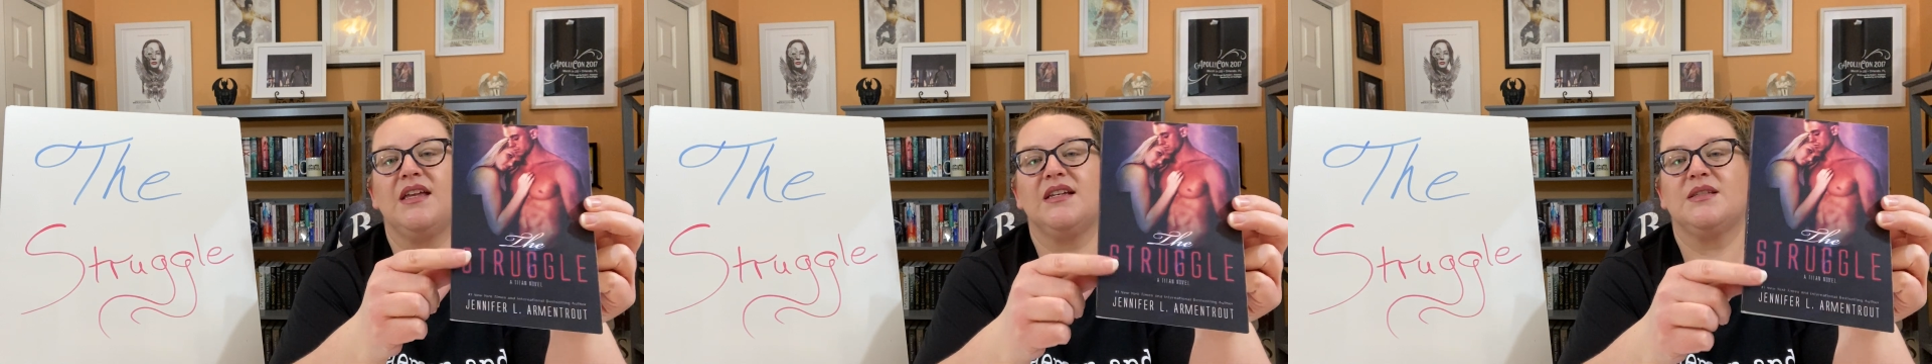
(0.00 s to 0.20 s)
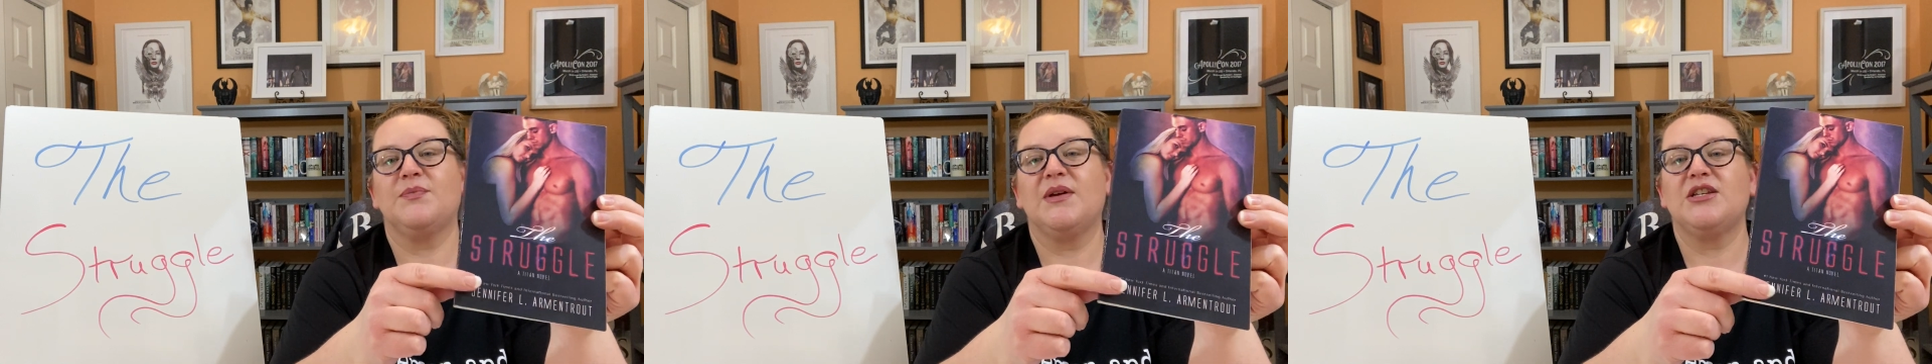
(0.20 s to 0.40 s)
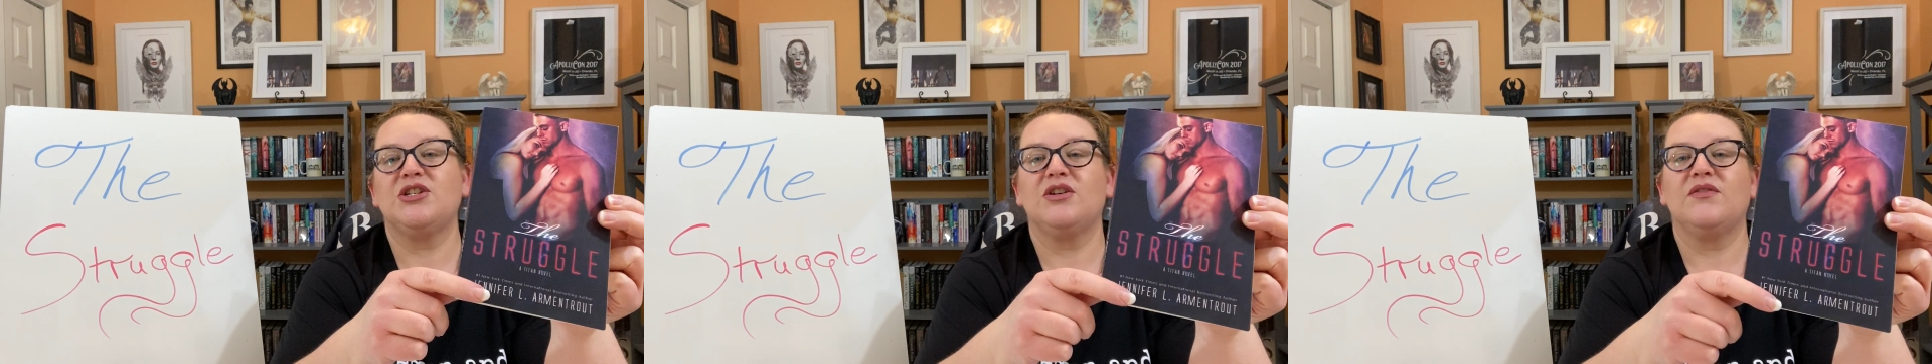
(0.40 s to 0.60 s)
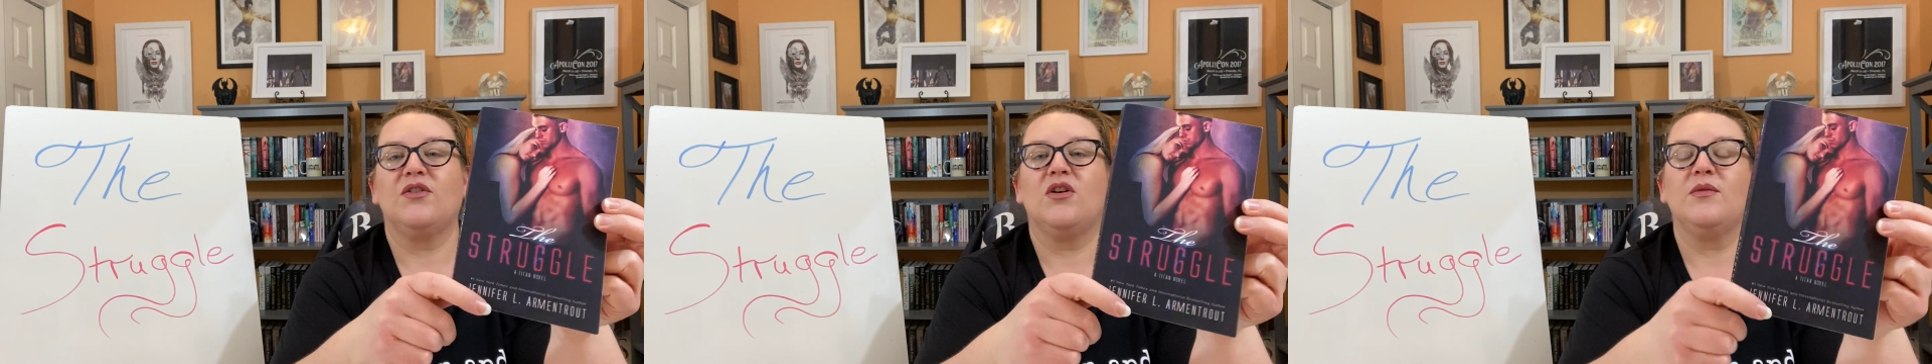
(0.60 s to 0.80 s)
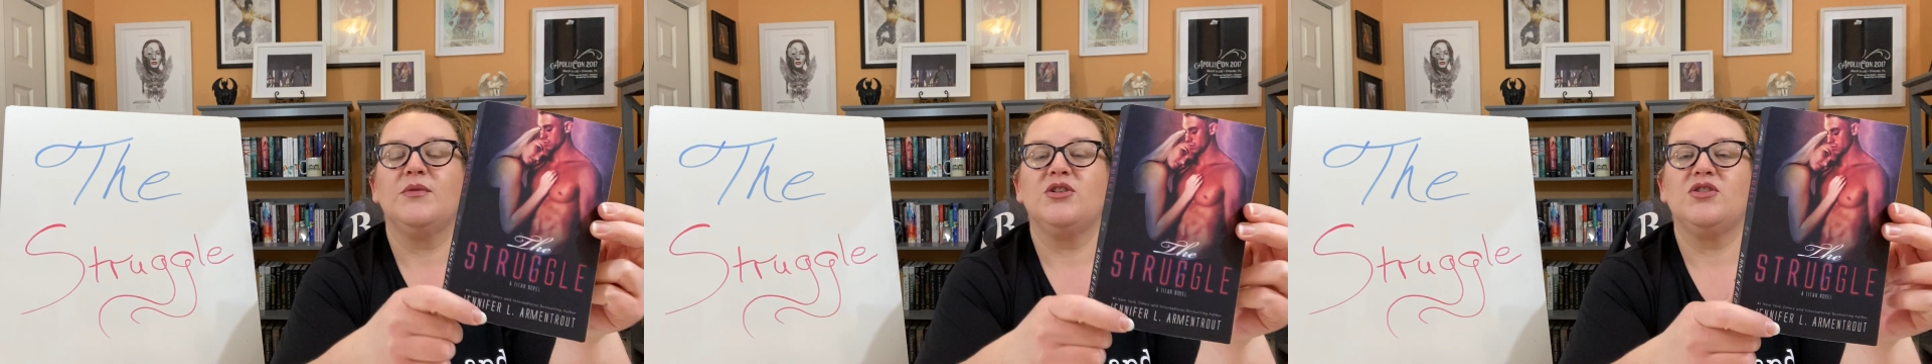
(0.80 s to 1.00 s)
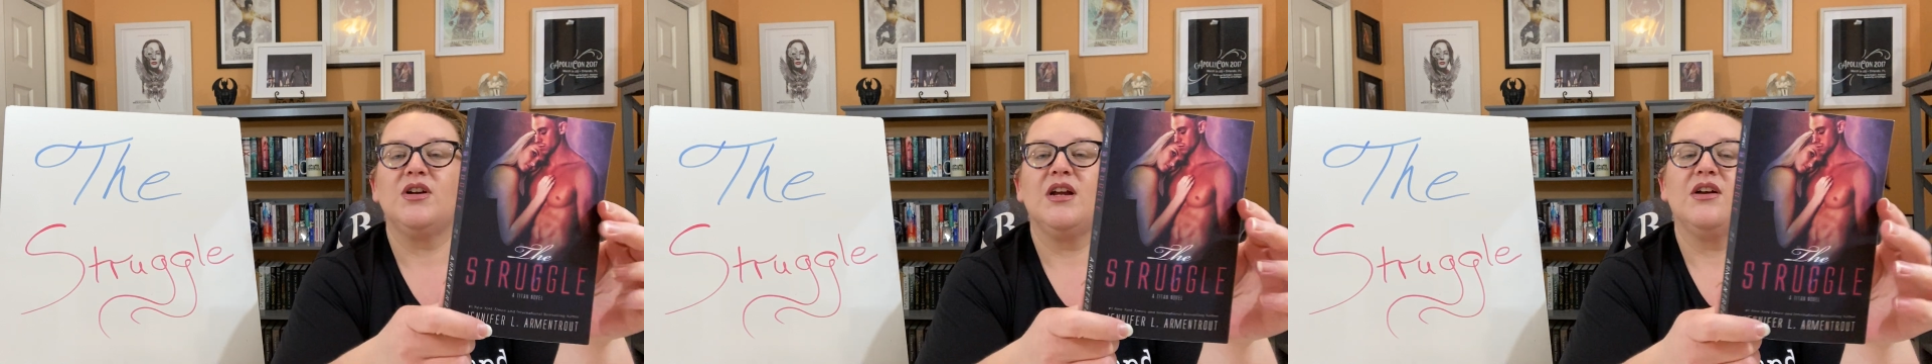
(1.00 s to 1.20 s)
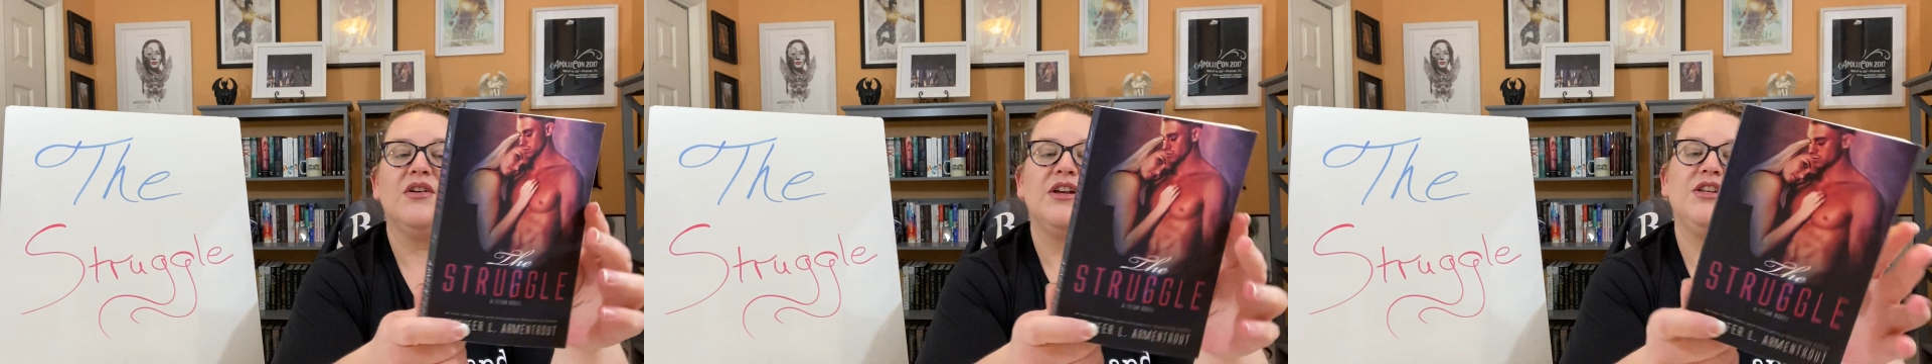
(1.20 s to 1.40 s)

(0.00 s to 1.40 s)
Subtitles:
It is by Jennifer Armentrout,